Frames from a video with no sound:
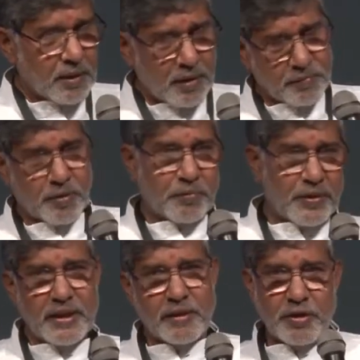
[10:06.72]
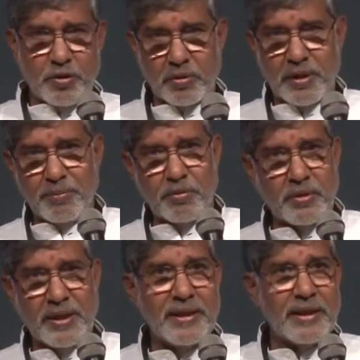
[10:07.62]
after freeing, we took them to
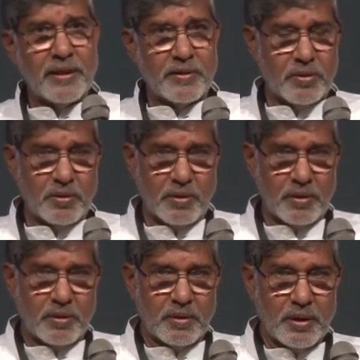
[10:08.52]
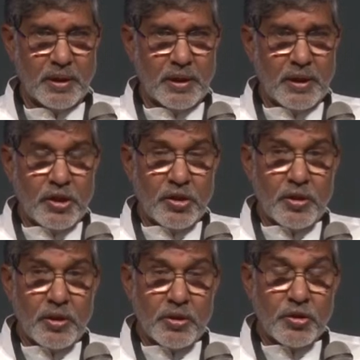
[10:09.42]
Delhi and so on.
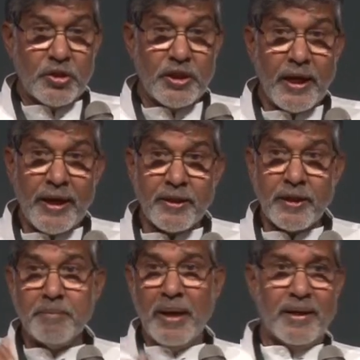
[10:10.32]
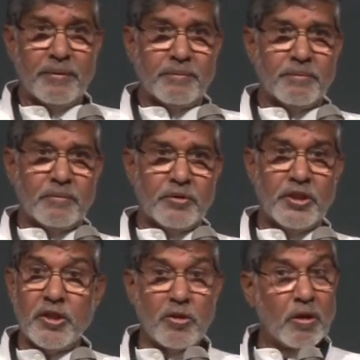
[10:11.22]
She hated man.
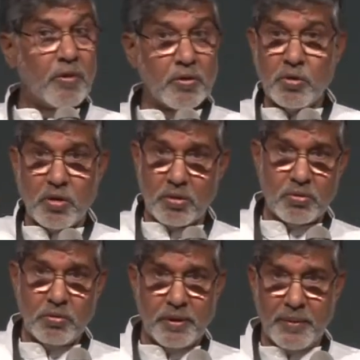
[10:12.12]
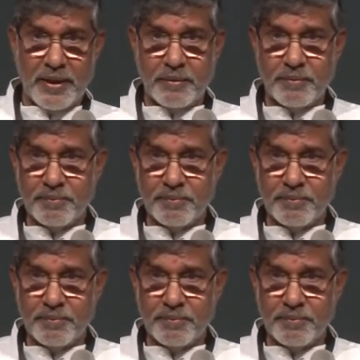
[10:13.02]
She does not want to talk to a man.